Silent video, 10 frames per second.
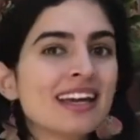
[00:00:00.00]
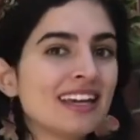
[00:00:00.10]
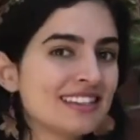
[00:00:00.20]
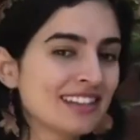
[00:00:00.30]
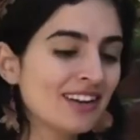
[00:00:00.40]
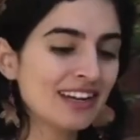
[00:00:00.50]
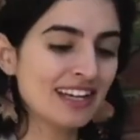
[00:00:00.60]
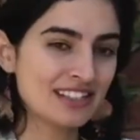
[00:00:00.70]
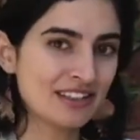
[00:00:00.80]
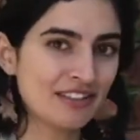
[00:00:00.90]
it's a lot
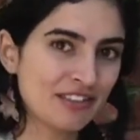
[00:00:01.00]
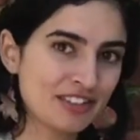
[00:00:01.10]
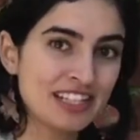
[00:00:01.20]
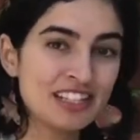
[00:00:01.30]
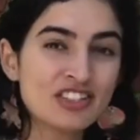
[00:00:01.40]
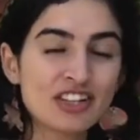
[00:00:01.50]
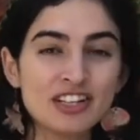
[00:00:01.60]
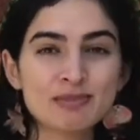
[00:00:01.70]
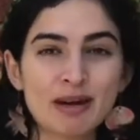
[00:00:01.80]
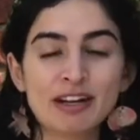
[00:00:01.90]
easier if your t-shirt
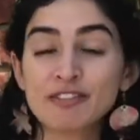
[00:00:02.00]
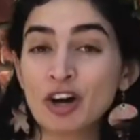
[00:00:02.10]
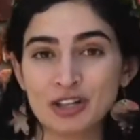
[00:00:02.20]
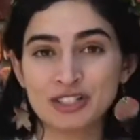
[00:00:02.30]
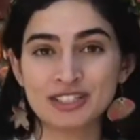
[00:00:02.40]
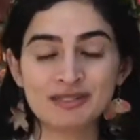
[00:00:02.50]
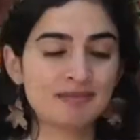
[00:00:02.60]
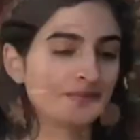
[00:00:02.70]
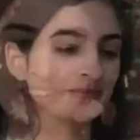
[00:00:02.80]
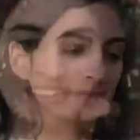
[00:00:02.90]
is made of cotton.
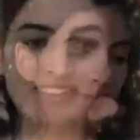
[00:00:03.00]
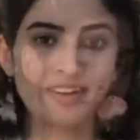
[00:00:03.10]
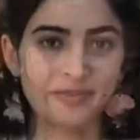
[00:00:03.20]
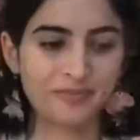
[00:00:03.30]
So